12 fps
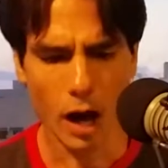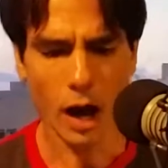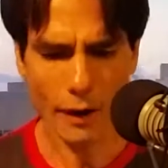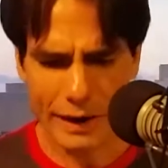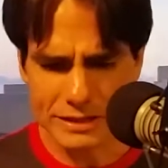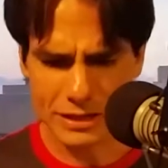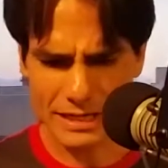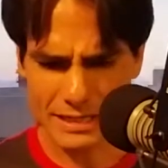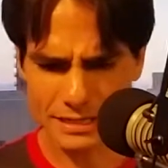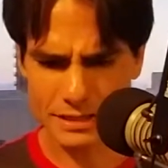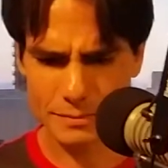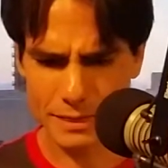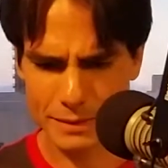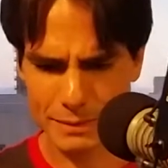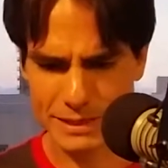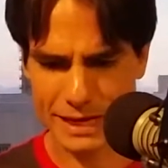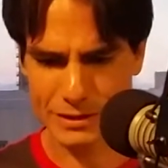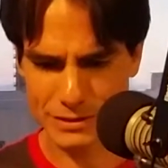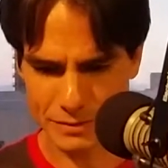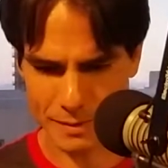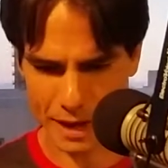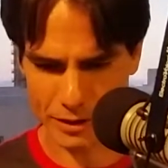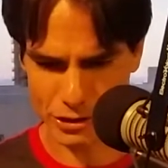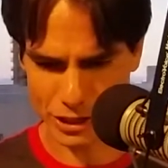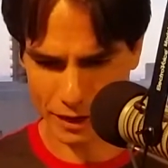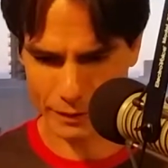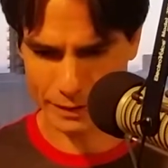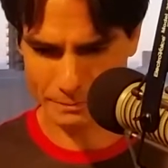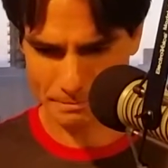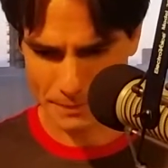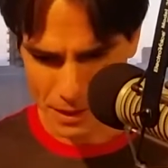All right, so let's get to the meat and potatoes of the matter, shall we?